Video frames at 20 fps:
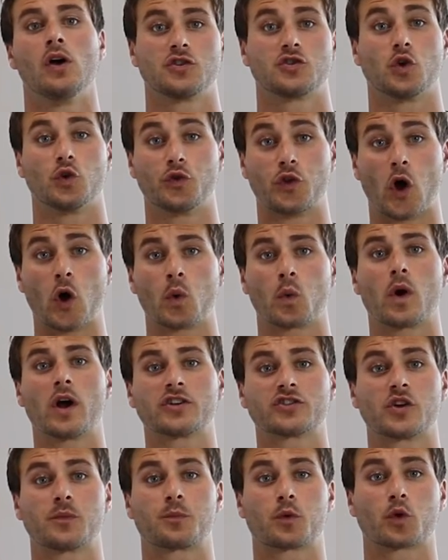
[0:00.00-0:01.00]
so don't
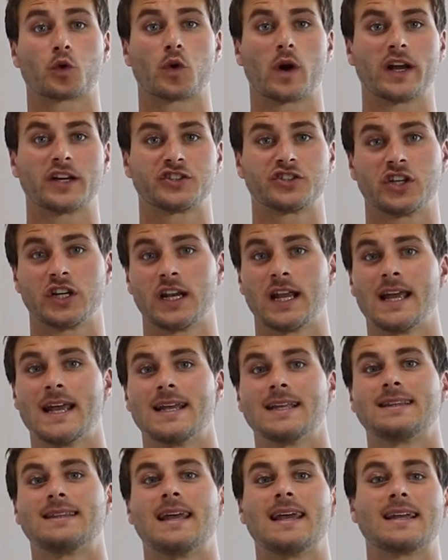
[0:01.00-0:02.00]
rush the progression,
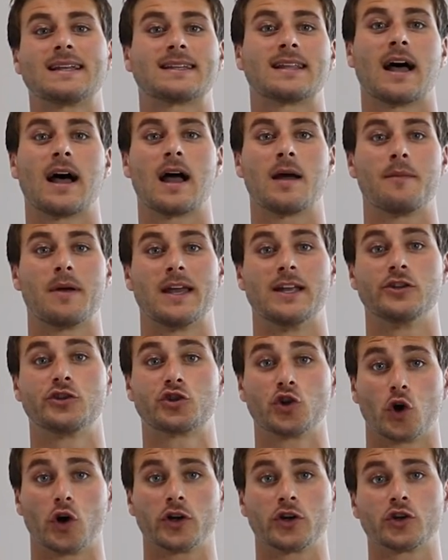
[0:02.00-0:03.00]
take time,
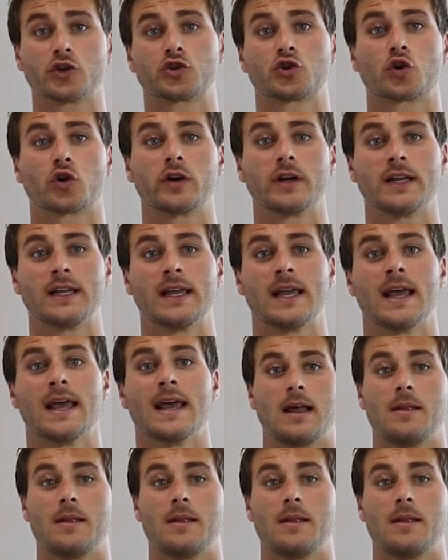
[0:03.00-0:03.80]
enjoy the journey,